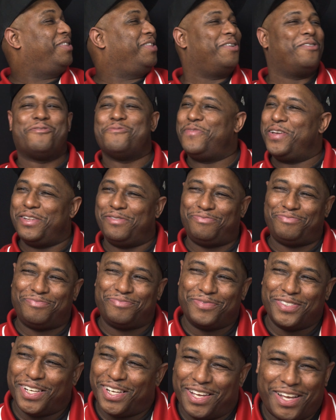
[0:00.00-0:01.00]
alone, man.
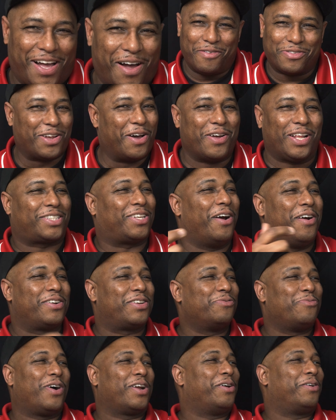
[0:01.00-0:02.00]
I was I
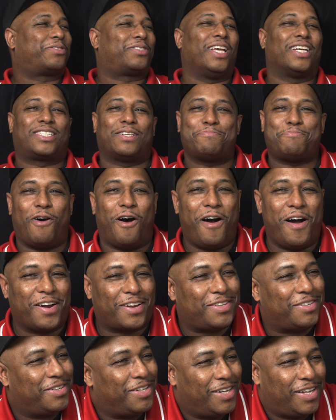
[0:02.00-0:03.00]
turned to 106 & Park,